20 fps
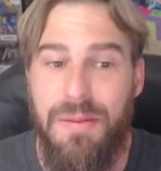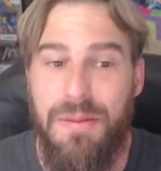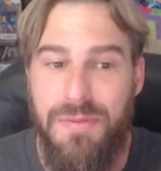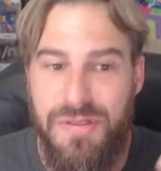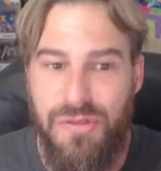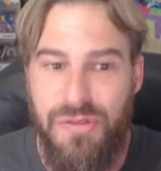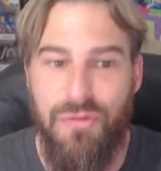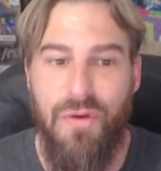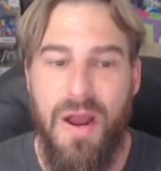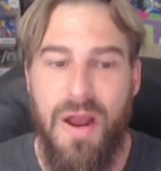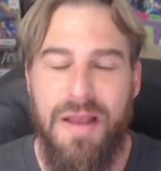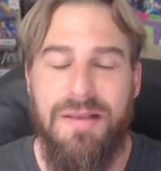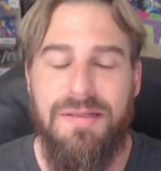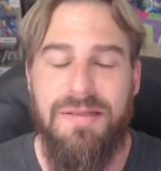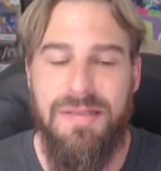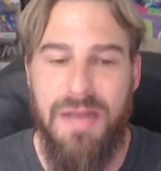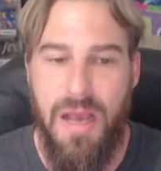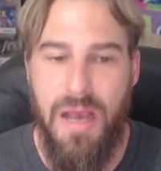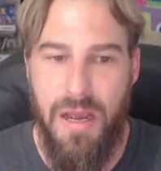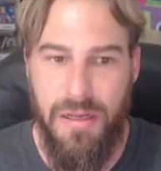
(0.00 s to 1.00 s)

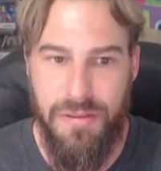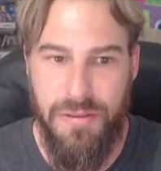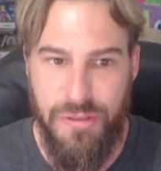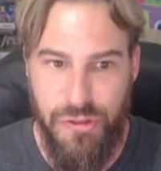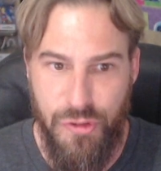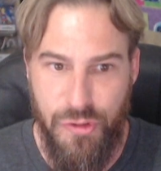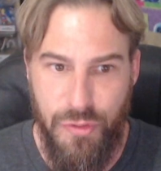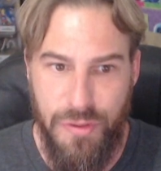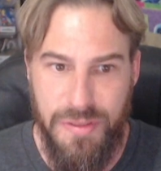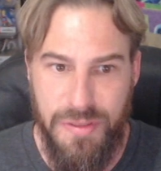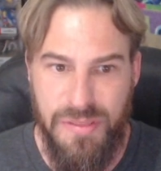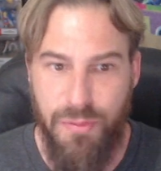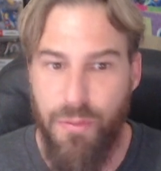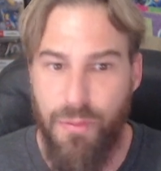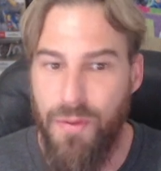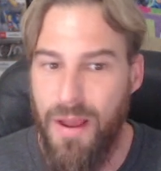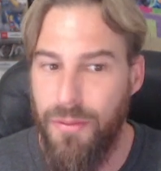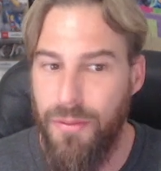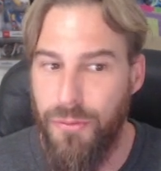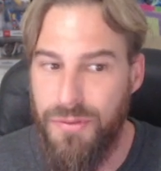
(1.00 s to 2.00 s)
Darius and Ahasuerus were
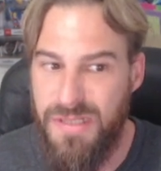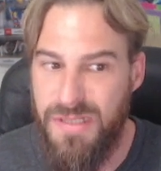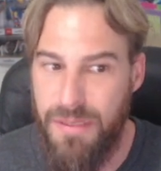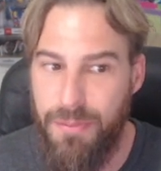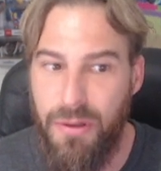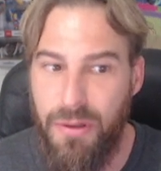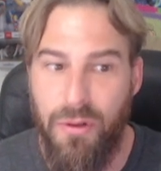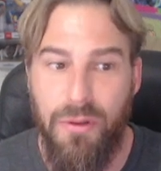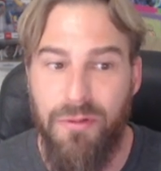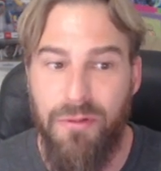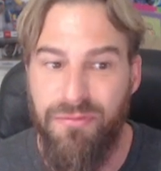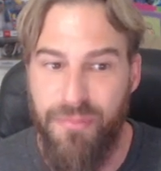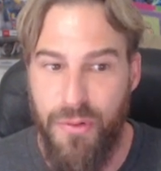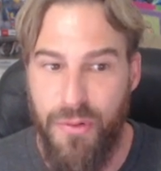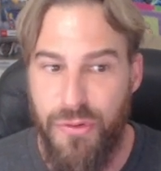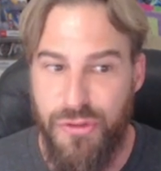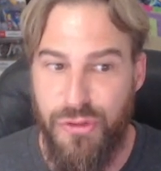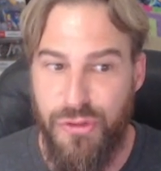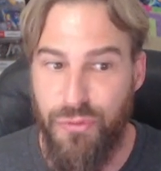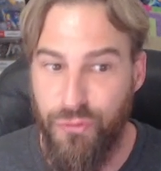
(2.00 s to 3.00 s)
rather typical of
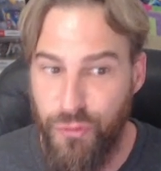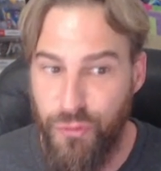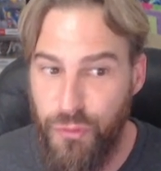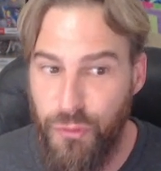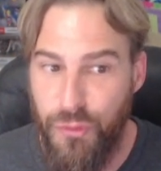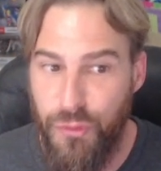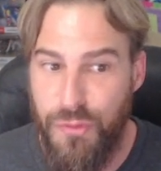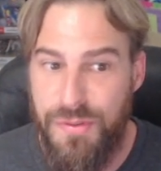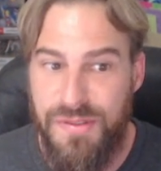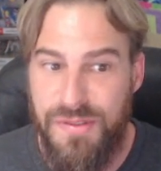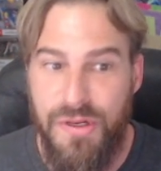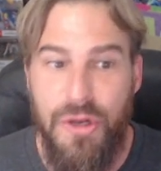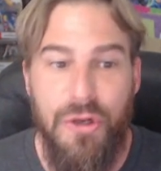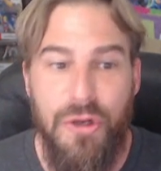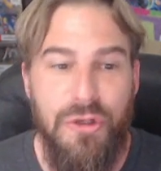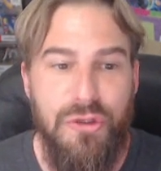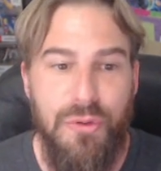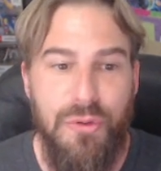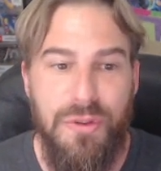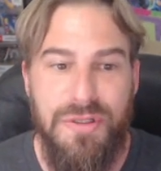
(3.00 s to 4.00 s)
Persian rulers
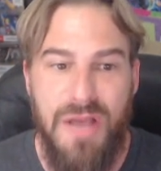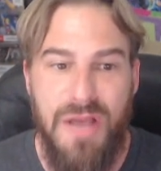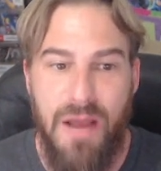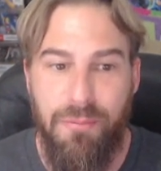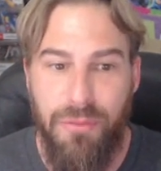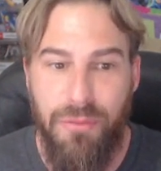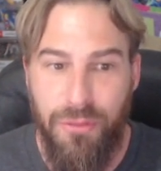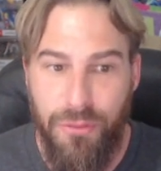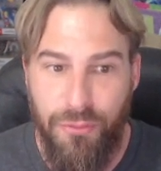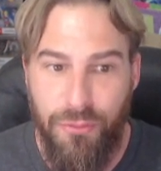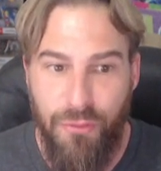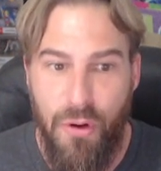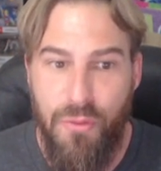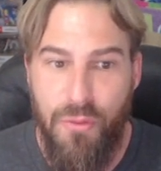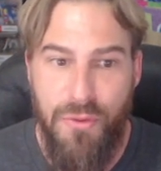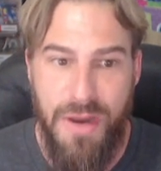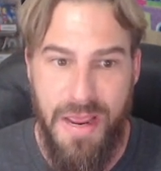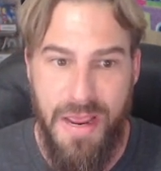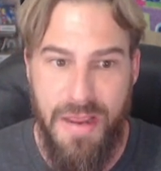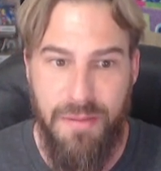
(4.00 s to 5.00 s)
to adopt
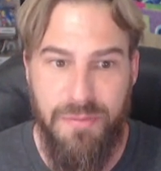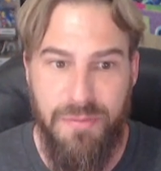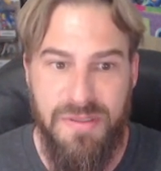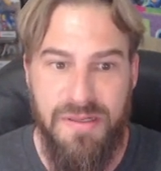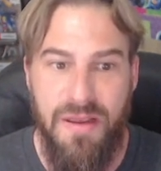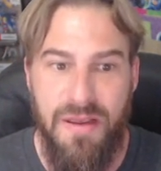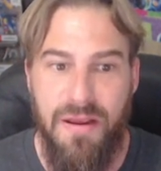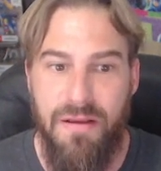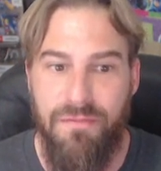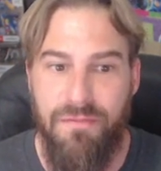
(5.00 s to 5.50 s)
throne names